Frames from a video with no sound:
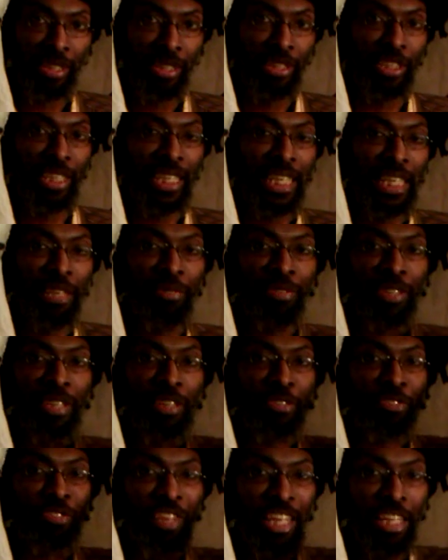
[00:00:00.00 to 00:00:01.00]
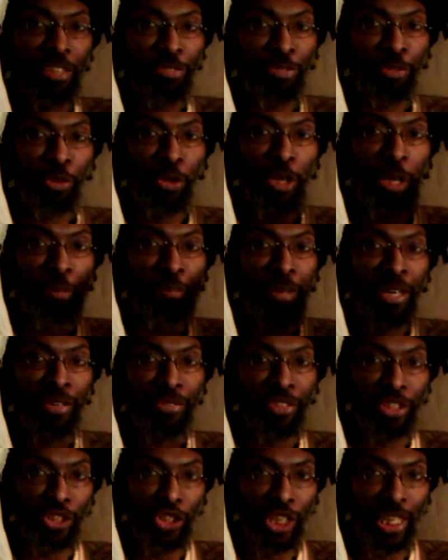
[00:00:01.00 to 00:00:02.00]
to even the faithful among
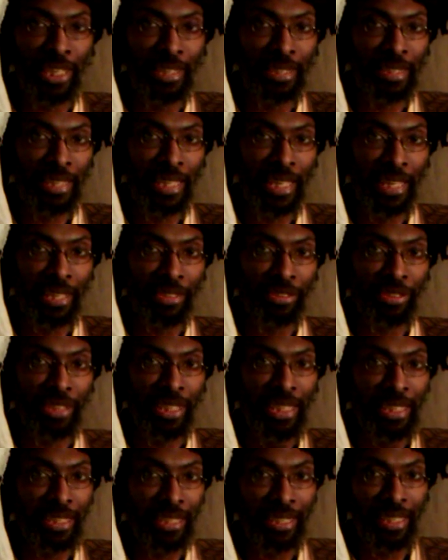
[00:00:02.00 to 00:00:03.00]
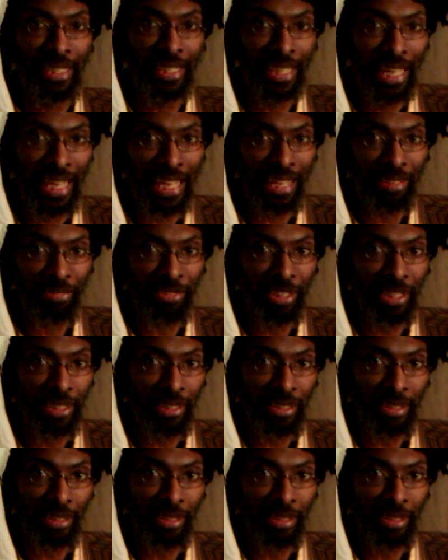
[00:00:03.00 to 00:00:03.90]
the Gentiles? Isn't it obvious?